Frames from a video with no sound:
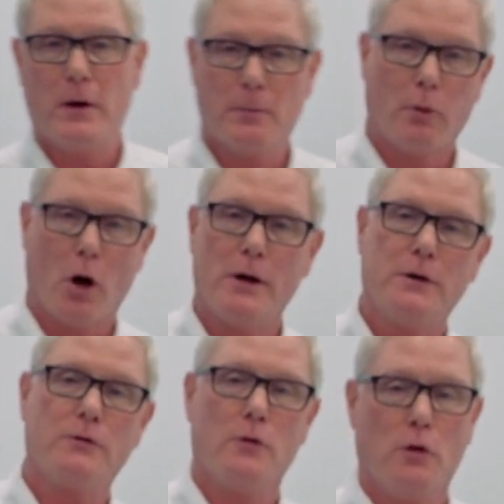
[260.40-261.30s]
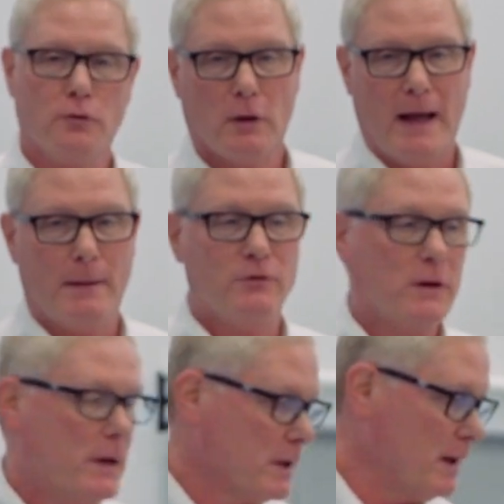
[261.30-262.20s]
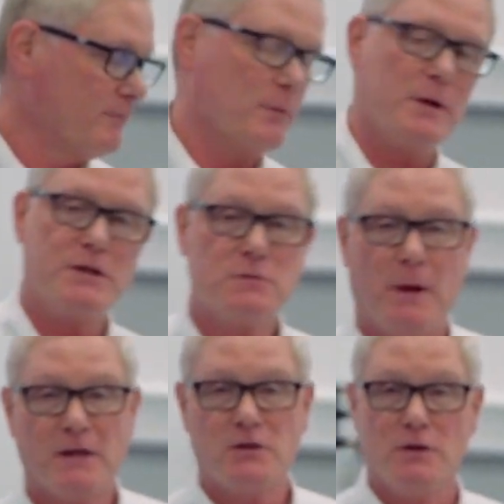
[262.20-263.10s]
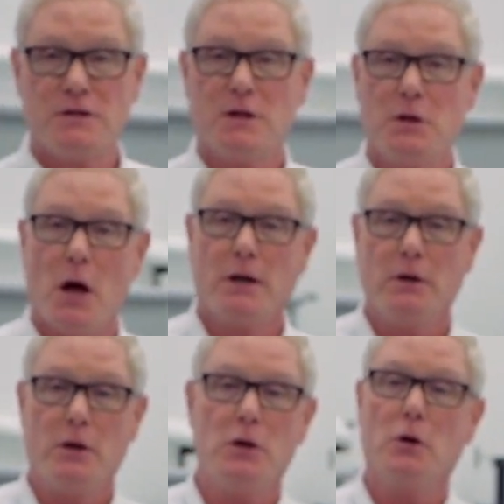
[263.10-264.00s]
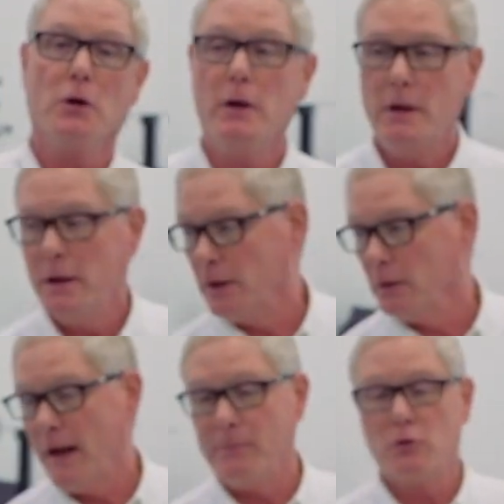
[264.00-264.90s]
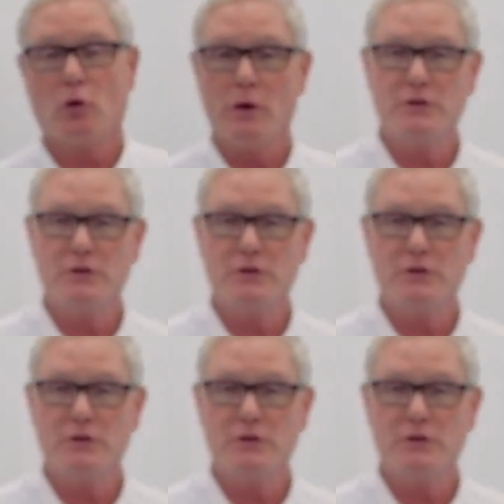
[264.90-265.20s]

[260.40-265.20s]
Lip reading: are brought into those labs come from an inspection that's conducted here in a laboratory